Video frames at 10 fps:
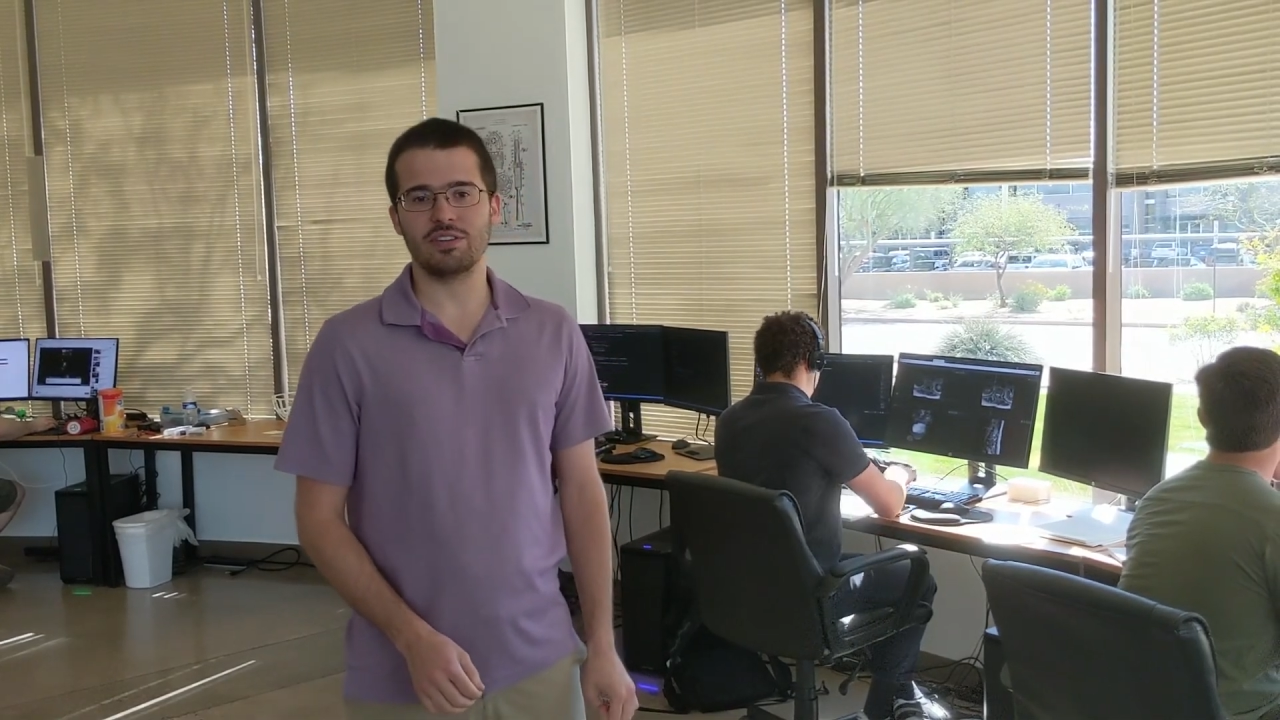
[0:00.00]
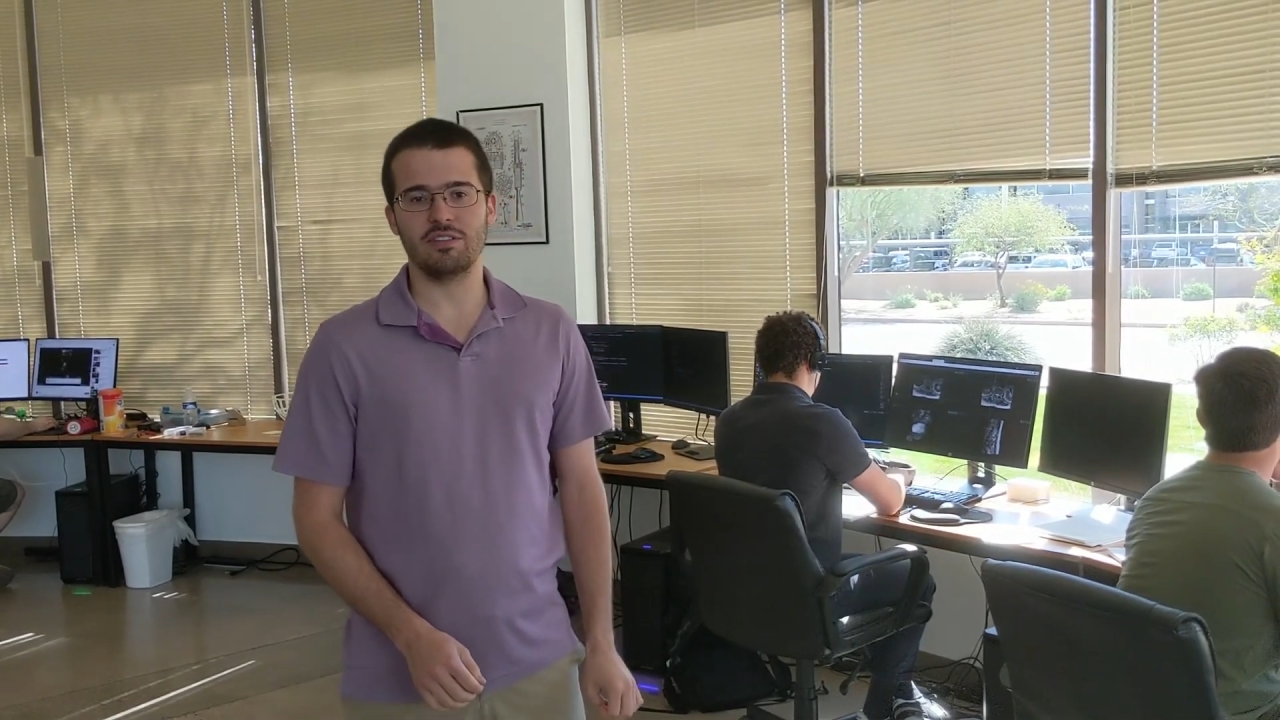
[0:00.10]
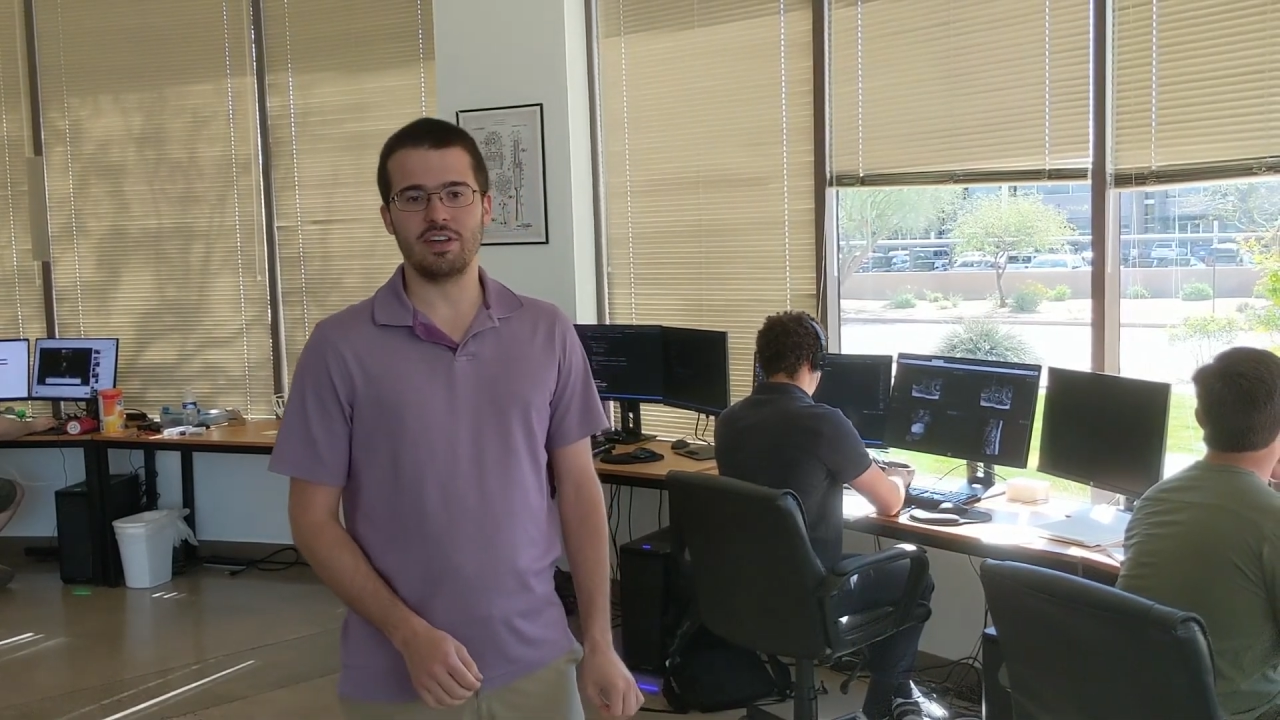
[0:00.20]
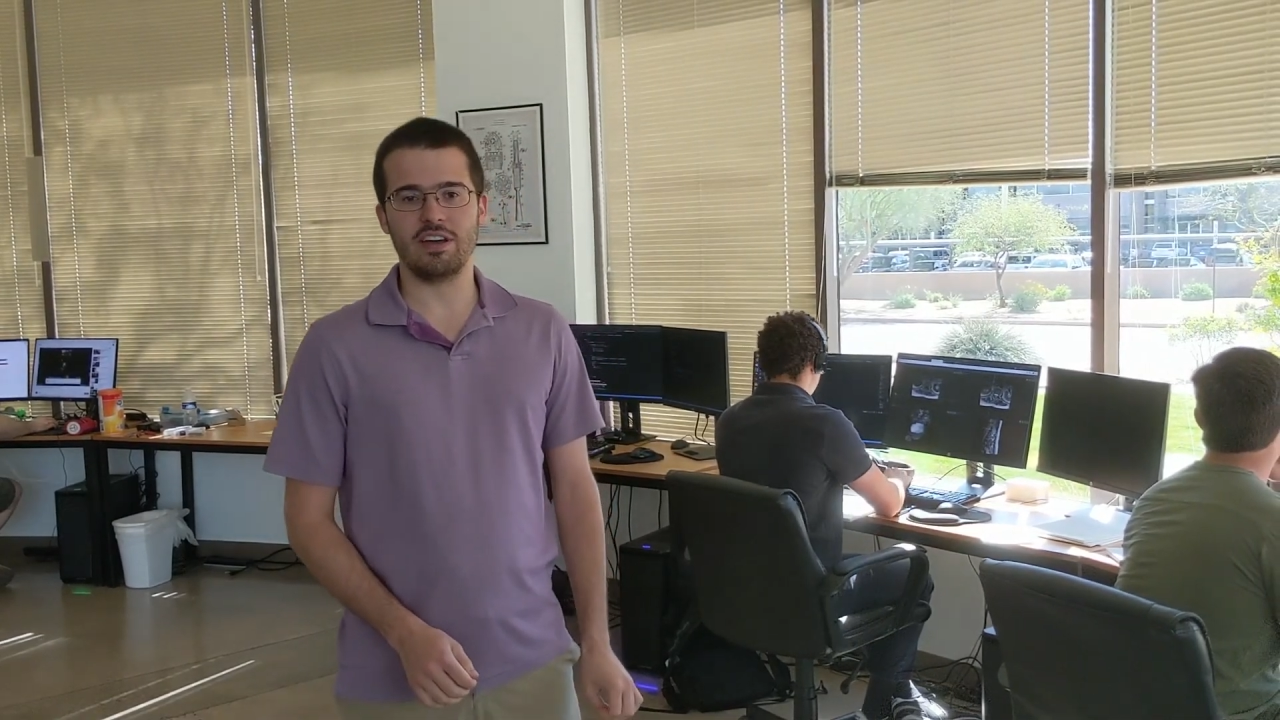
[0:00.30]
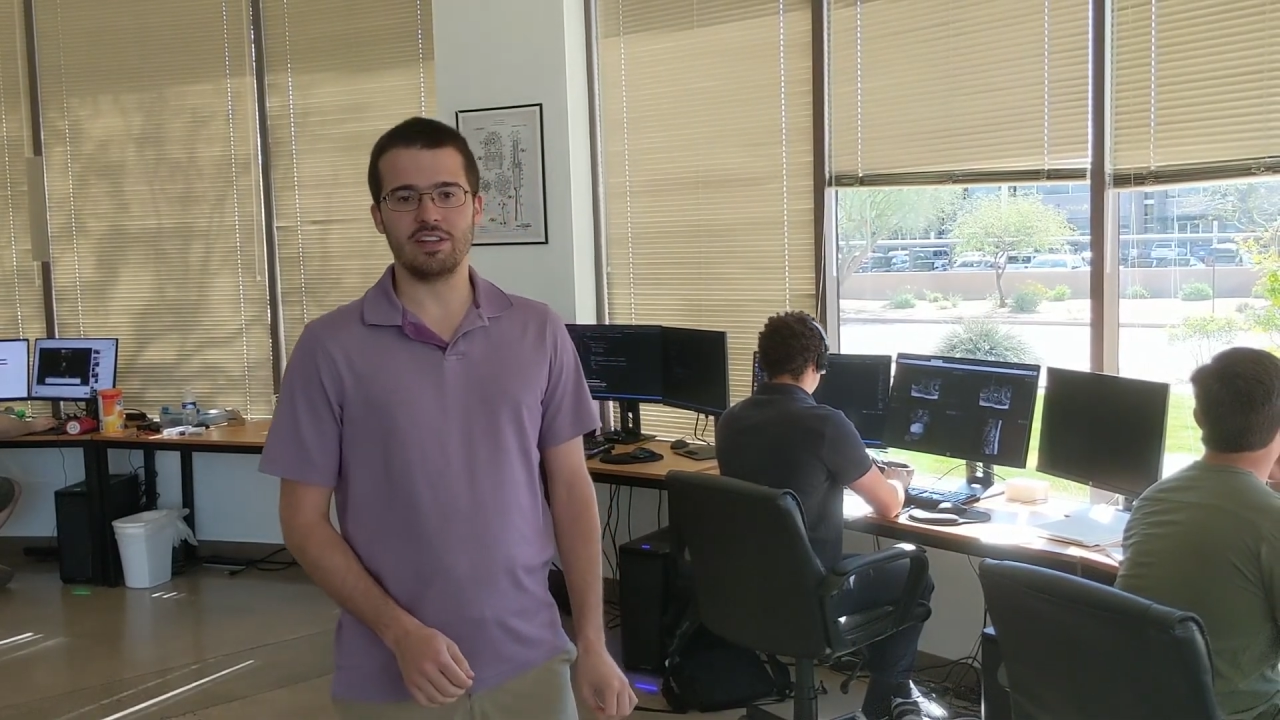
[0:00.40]

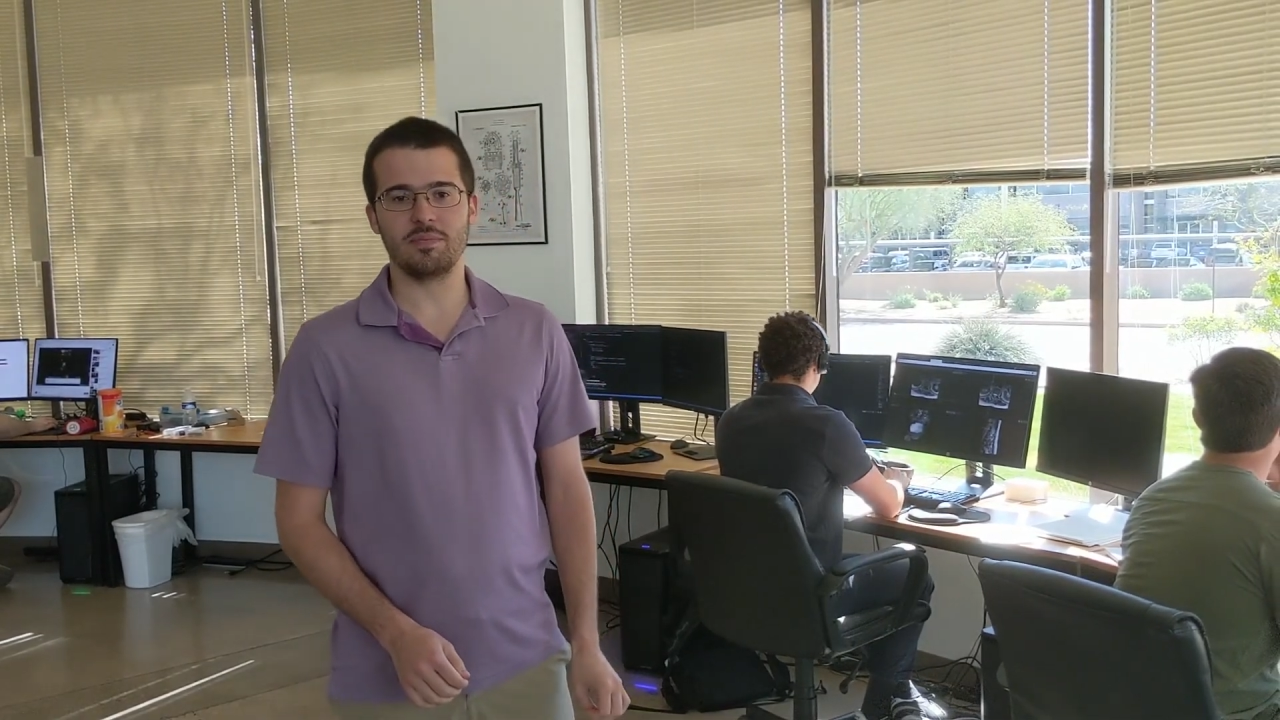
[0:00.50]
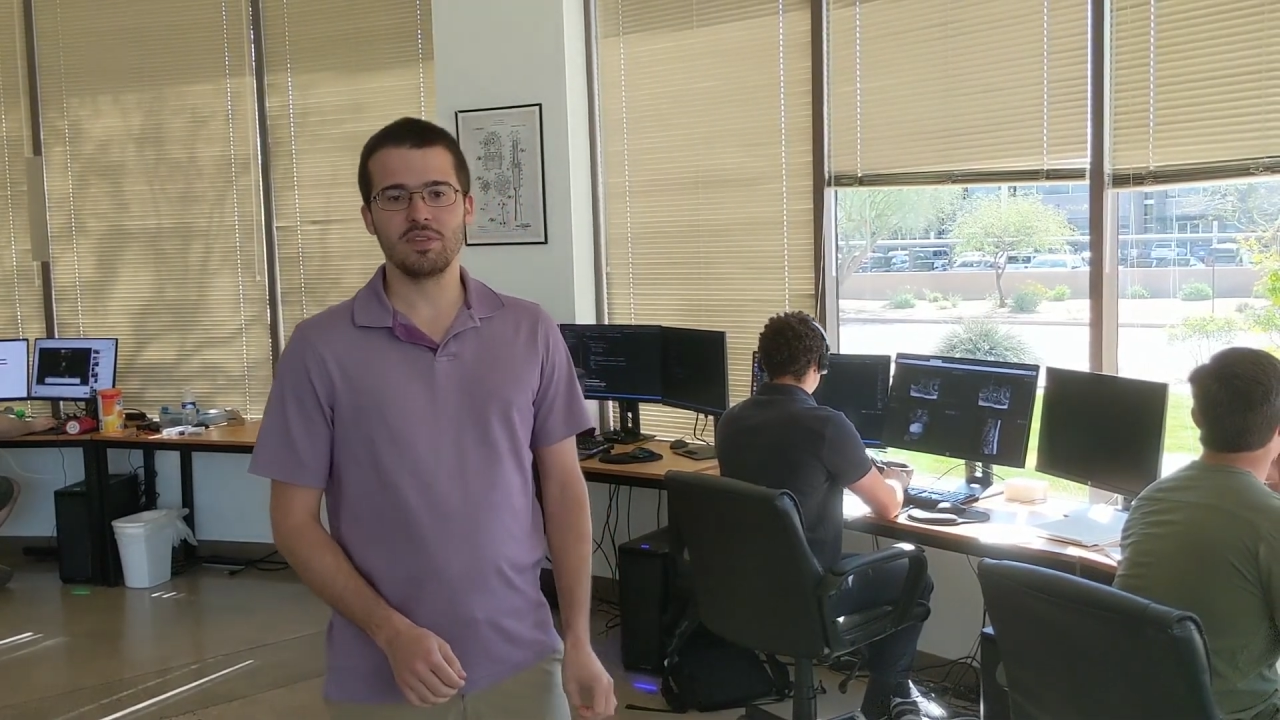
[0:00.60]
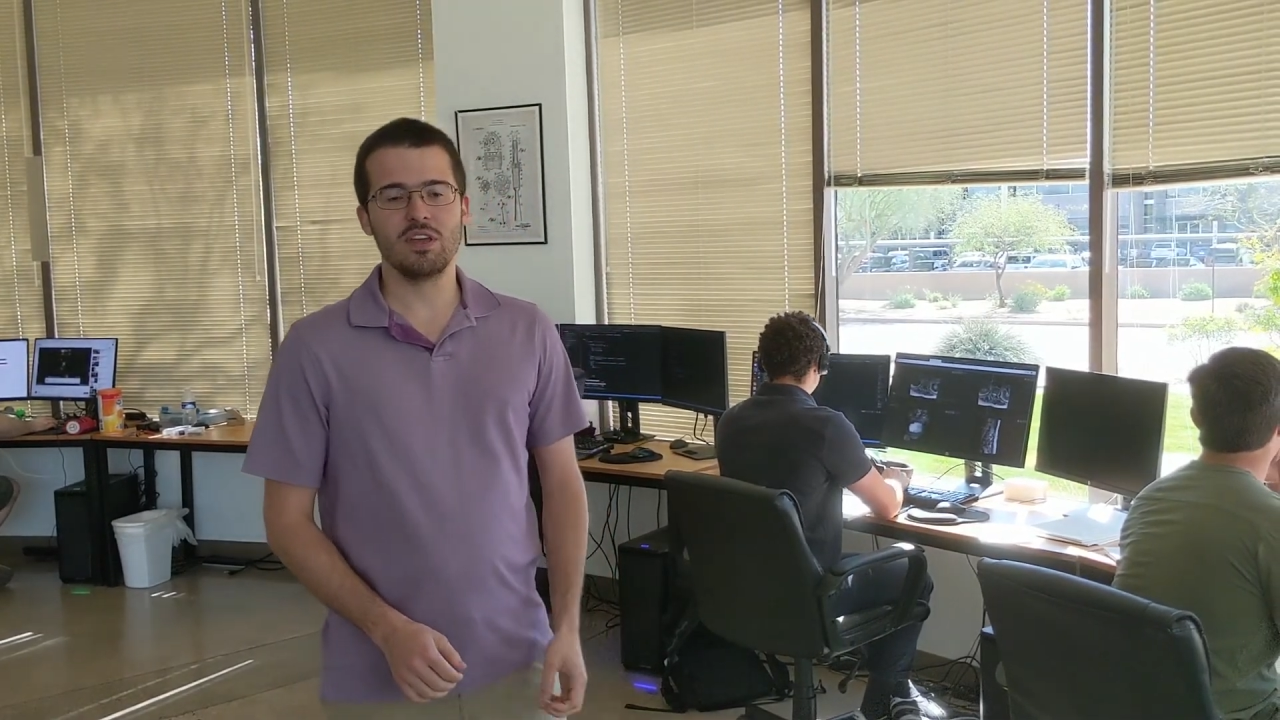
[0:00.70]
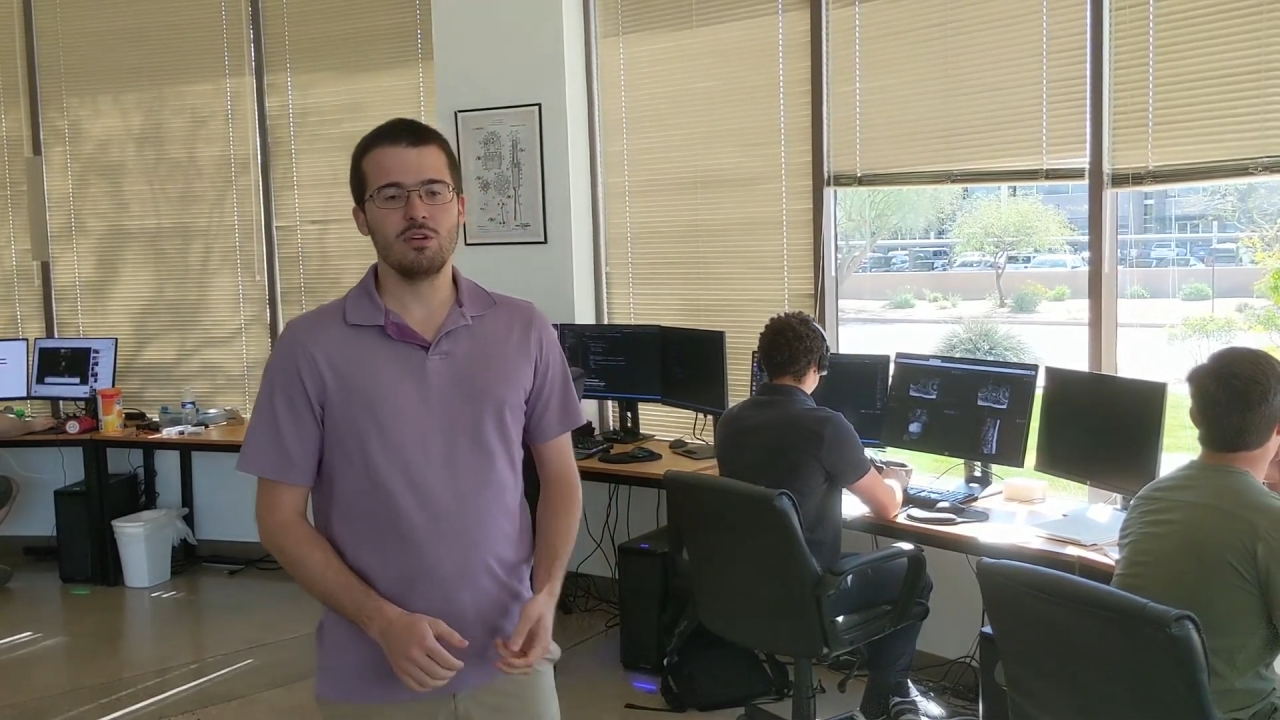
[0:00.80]
here in the Valley.